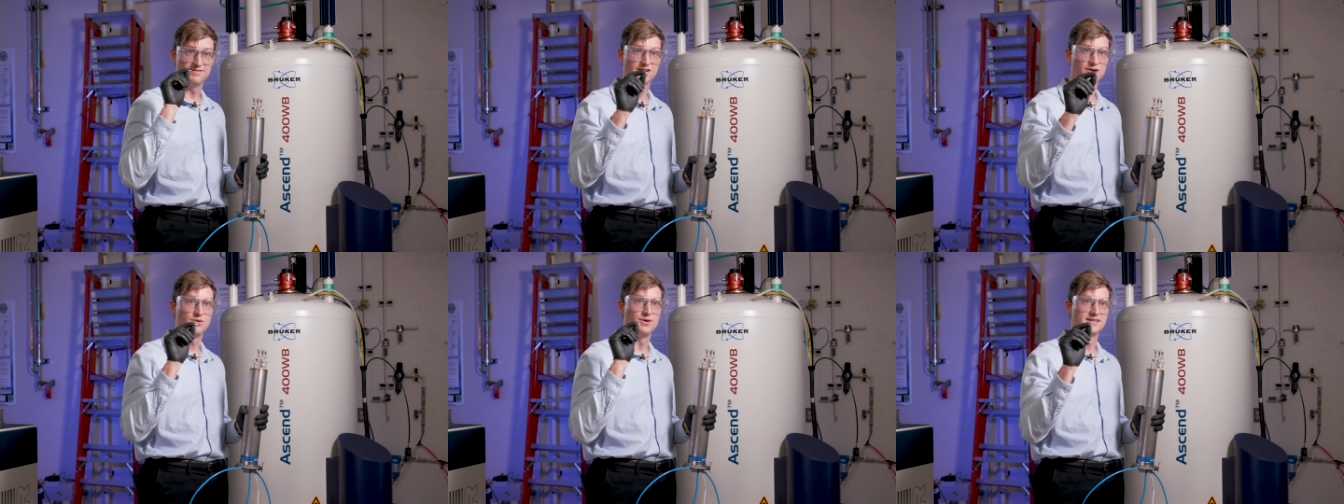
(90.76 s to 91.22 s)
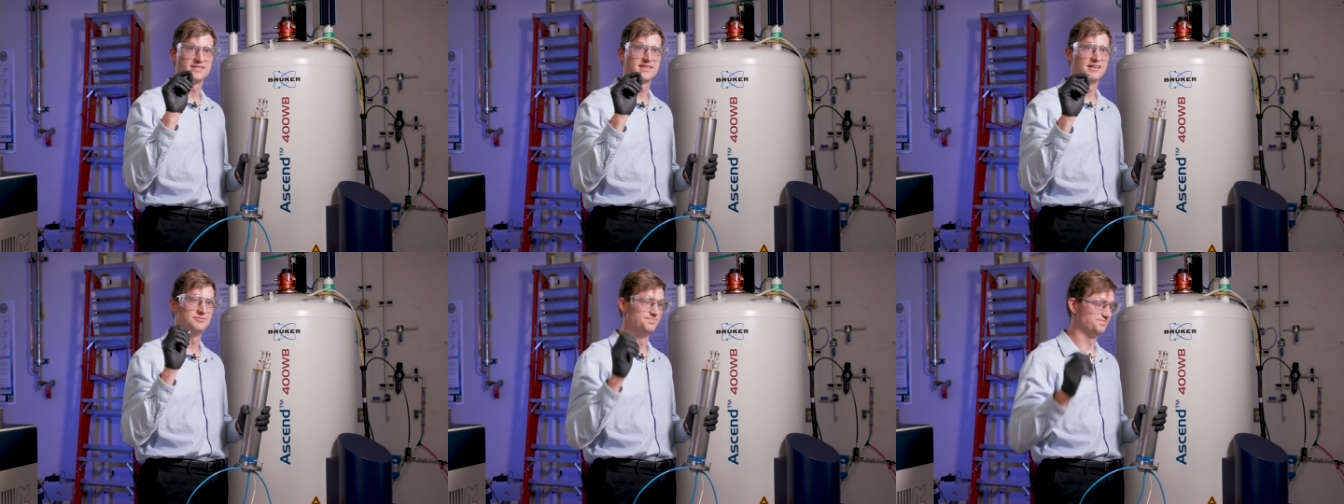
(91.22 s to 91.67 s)
of the coin
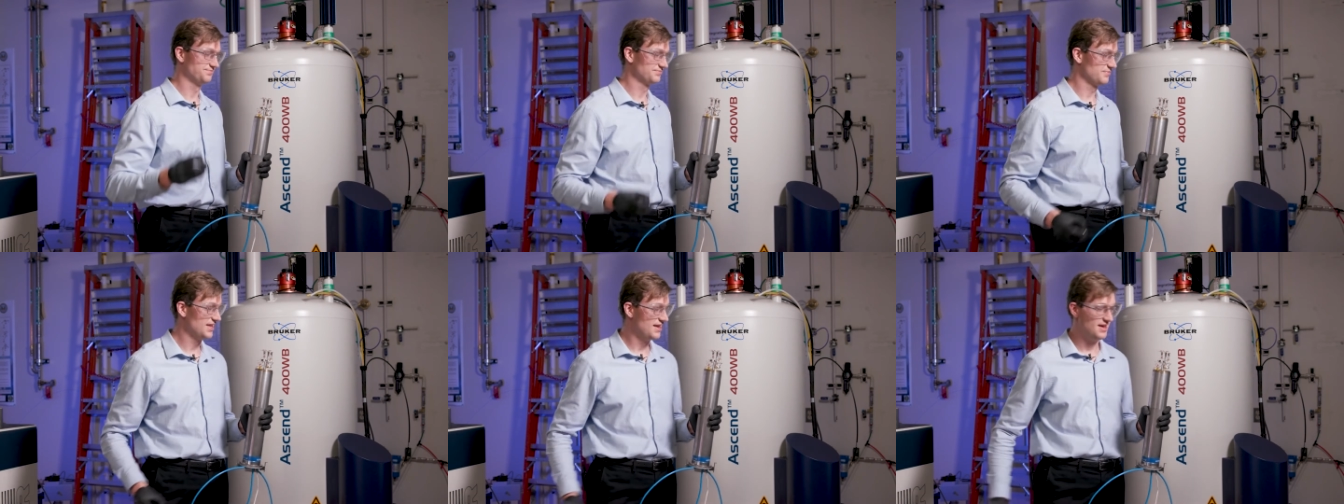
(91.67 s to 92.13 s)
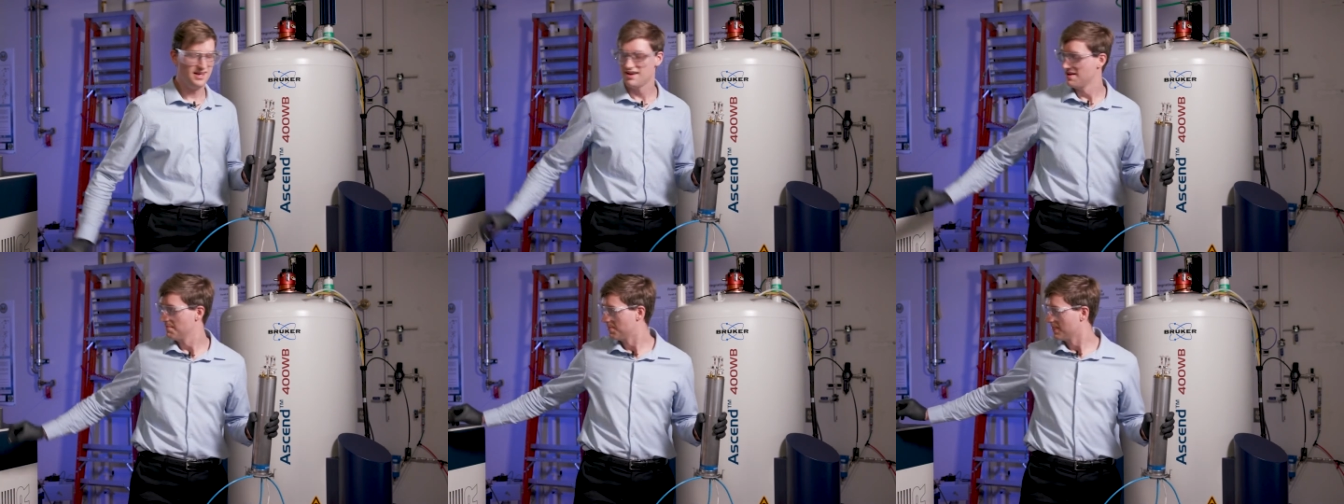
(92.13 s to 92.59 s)
cell.
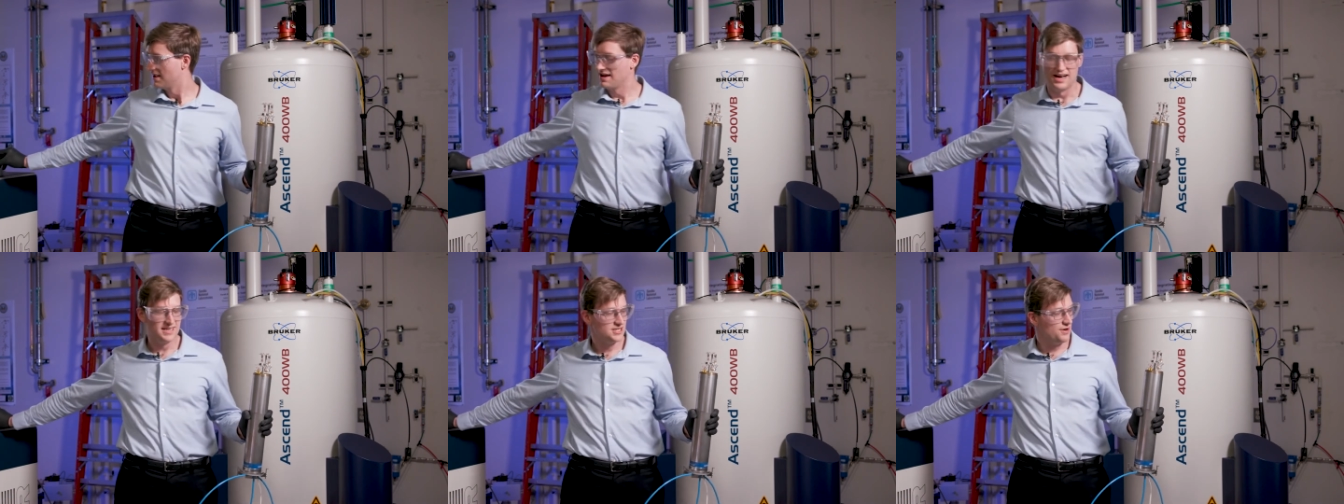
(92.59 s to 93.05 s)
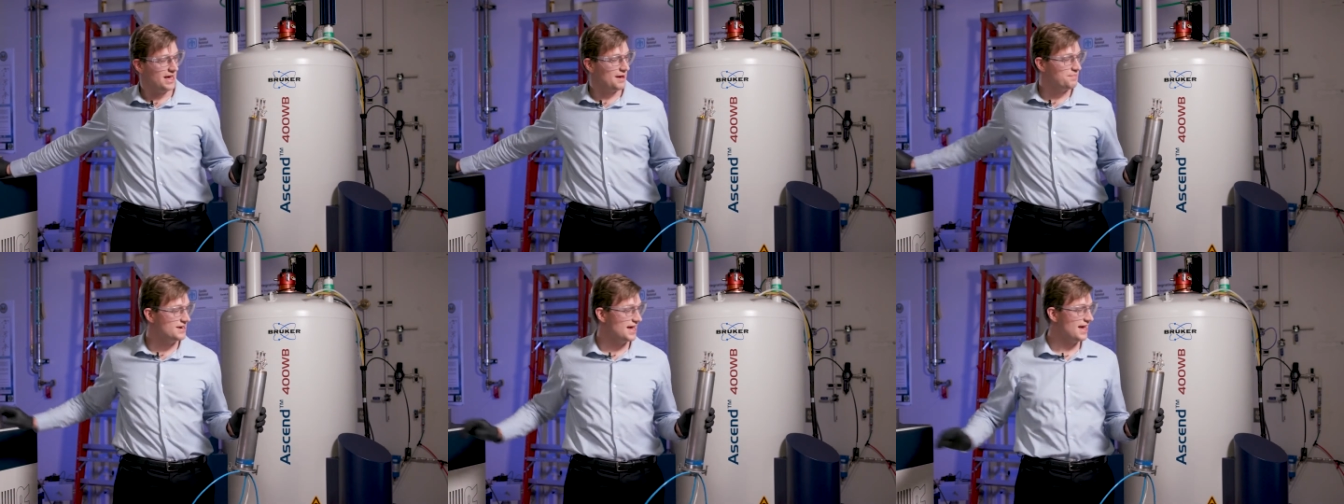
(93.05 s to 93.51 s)
I so
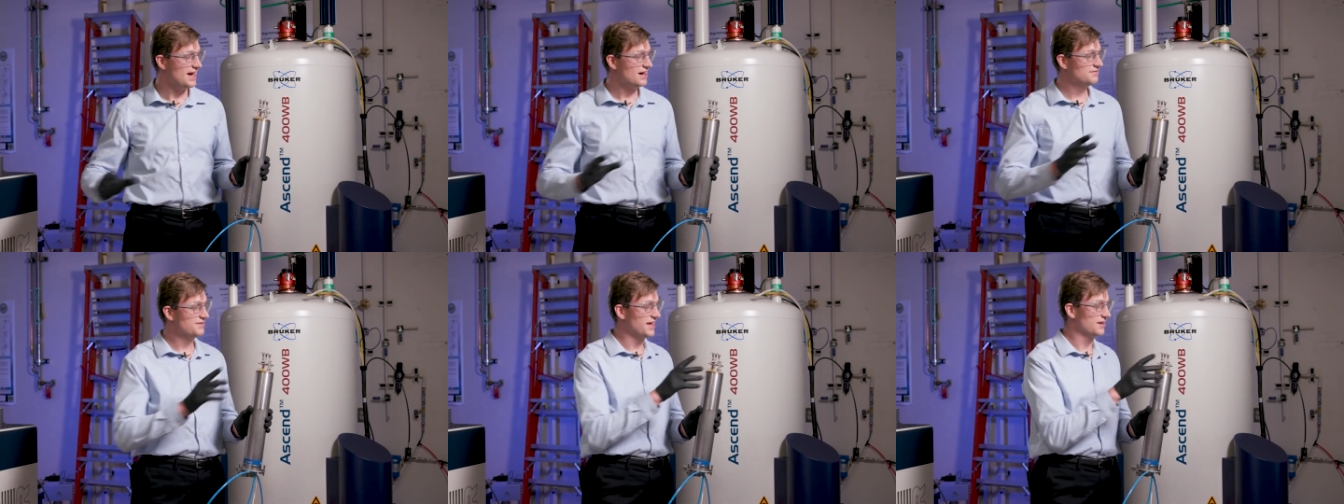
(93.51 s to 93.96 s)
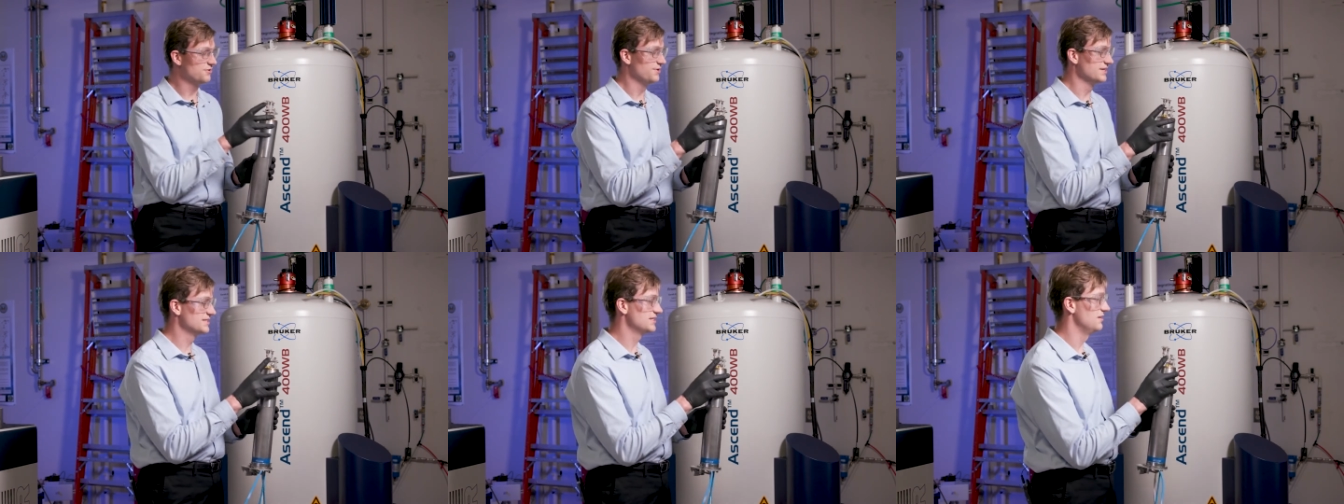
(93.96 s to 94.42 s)
happen to have a
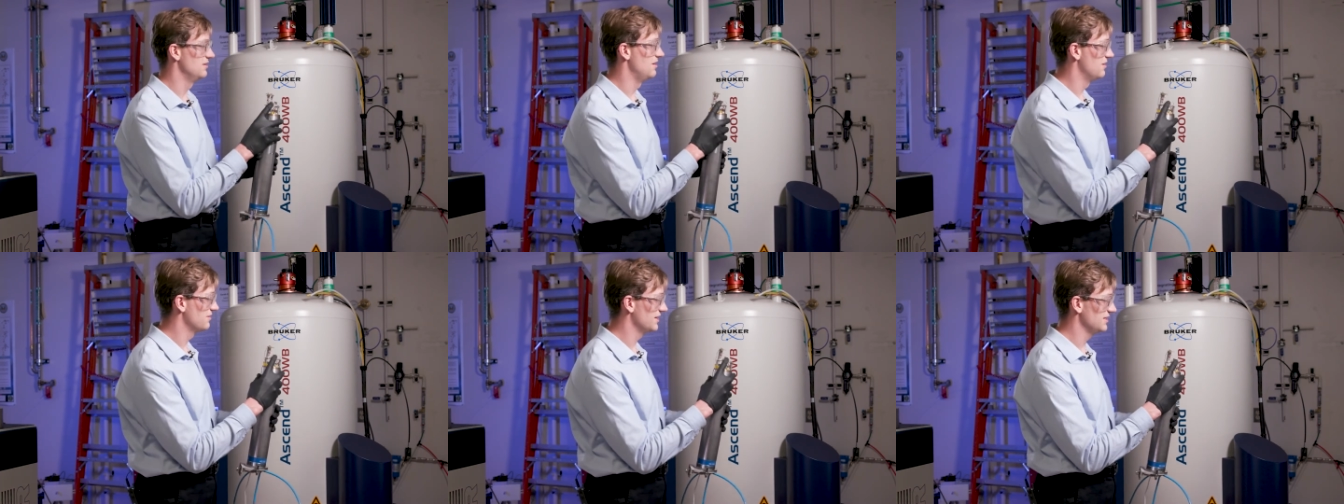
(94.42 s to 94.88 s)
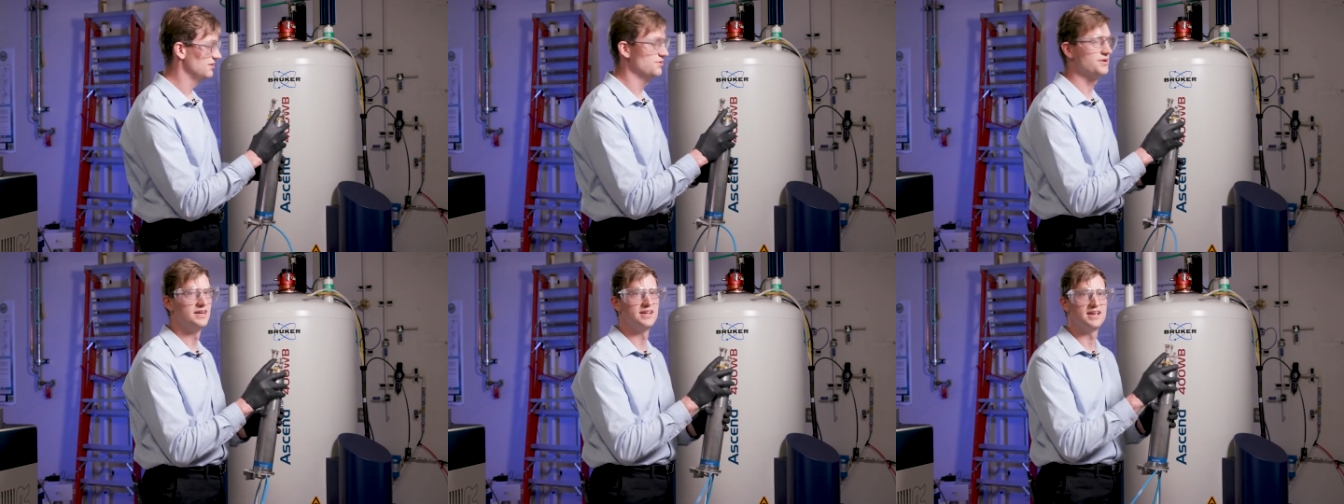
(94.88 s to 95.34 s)
coin cell already
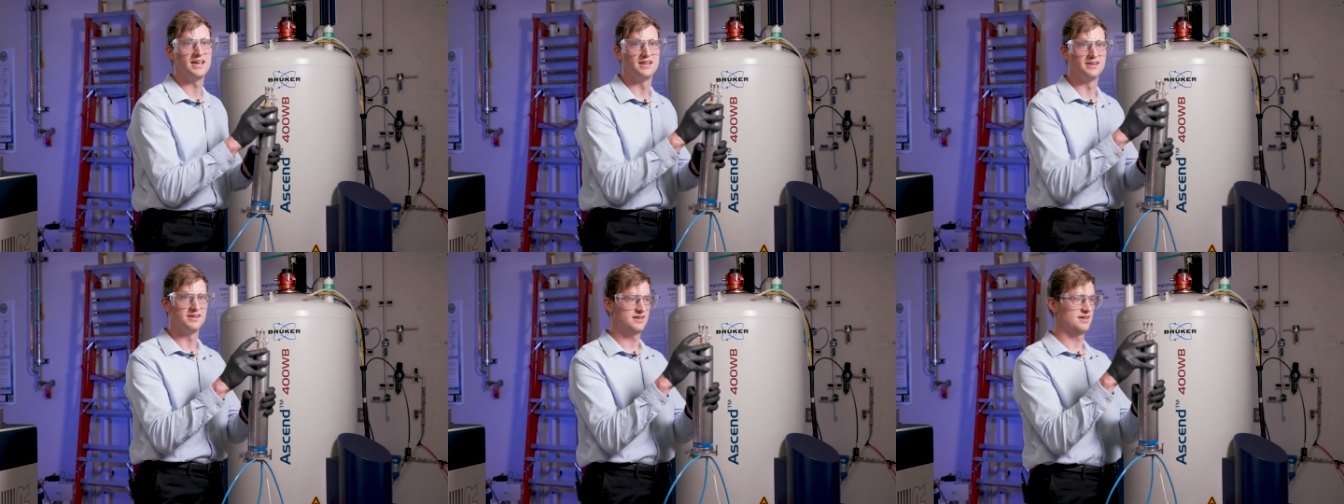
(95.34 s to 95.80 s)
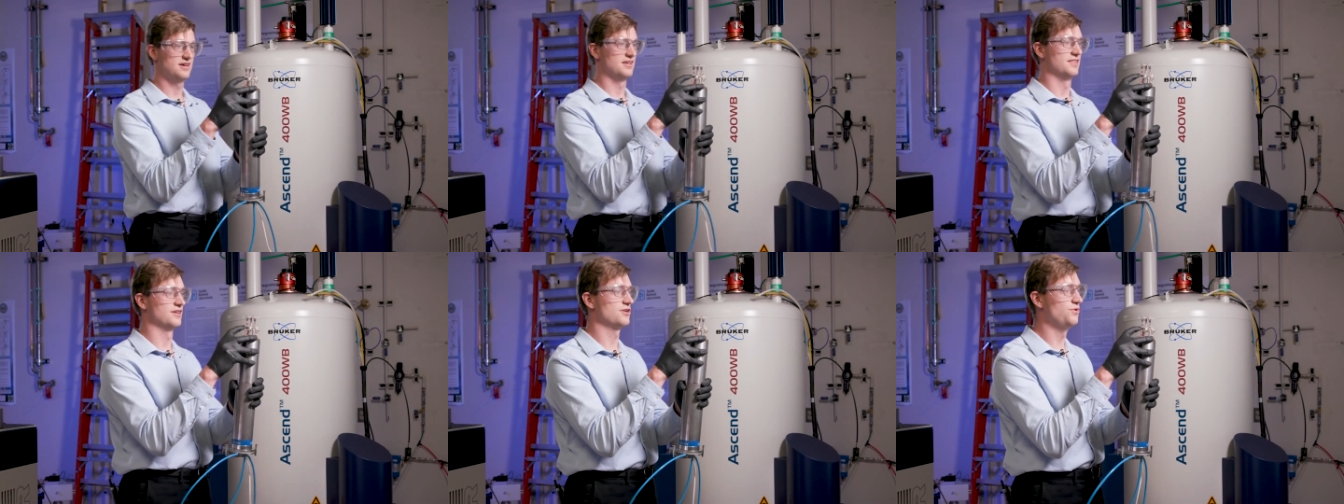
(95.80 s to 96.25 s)
loaded in
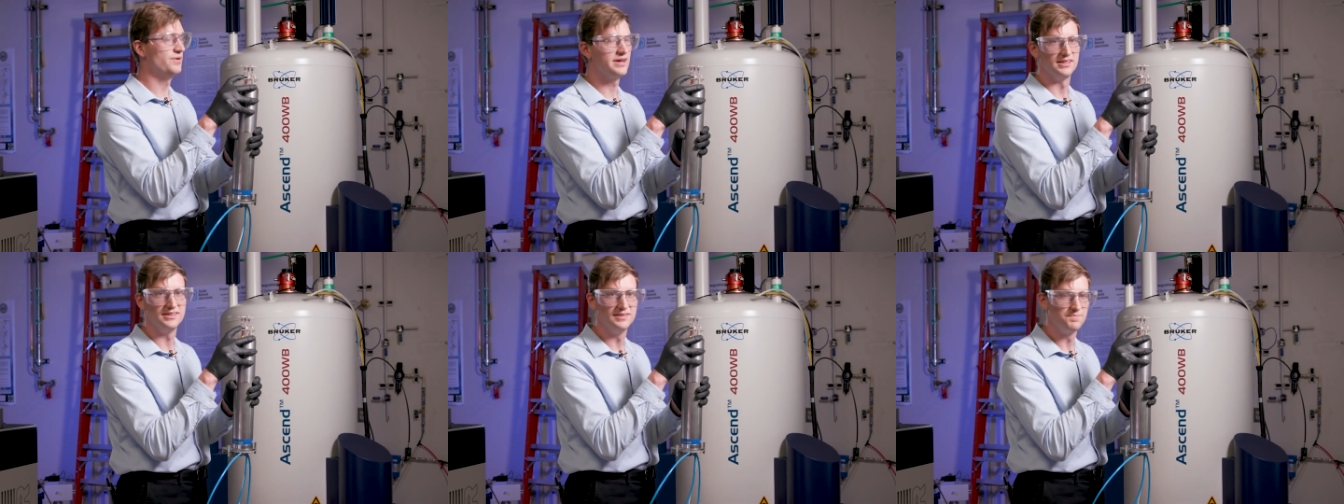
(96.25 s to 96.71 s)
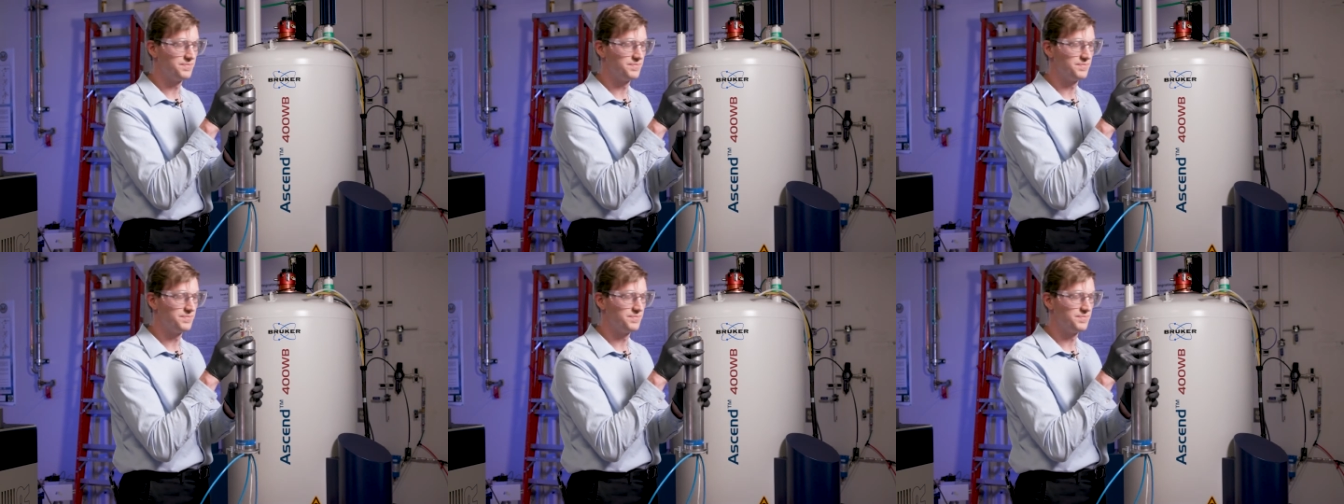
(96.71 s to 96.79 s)
the coil.